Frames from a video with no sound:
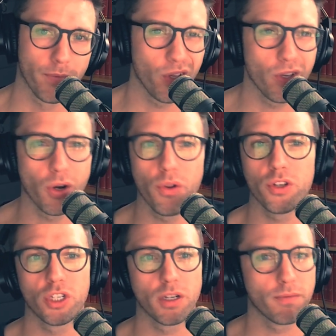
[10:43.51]
You can go to the
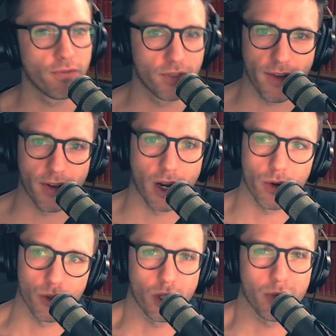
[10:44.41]
gym 7
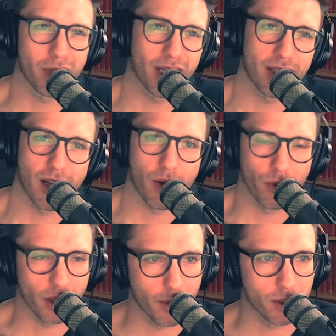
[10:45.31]
hours a week, but that's not
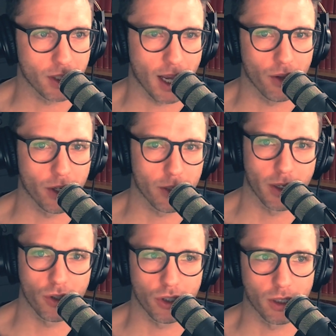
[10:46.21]
really that much calorie
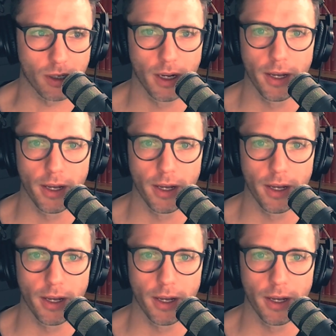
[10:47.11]
expenditure.